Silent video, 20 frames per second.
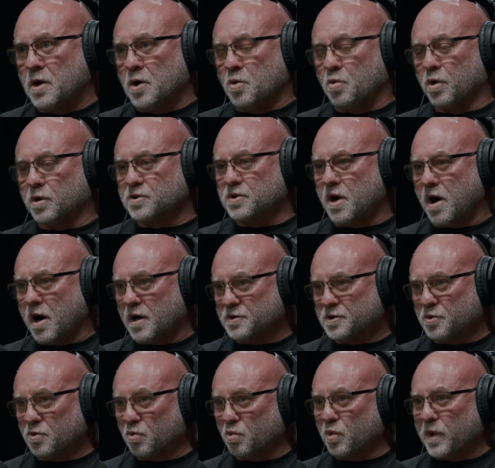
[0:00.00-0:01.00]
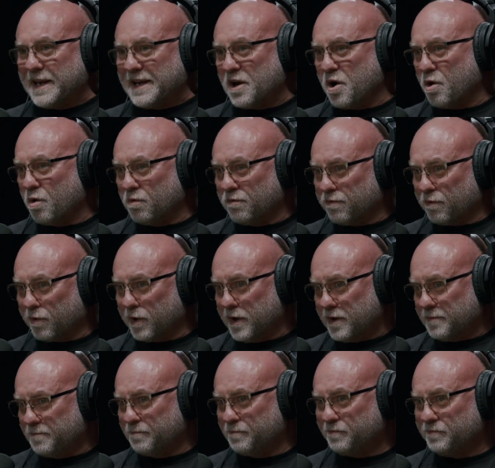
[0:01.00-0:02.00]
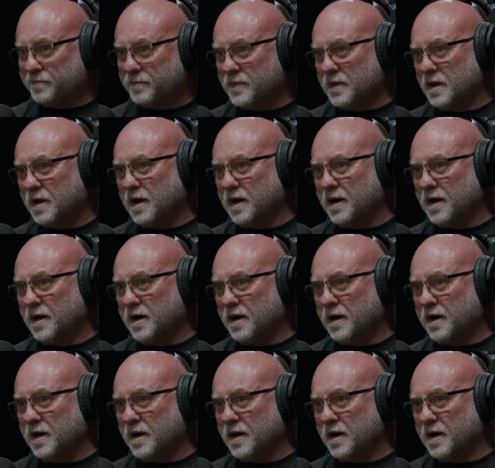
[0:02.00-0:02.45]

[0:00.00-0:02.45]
we're taught to read over it, mm-hmm.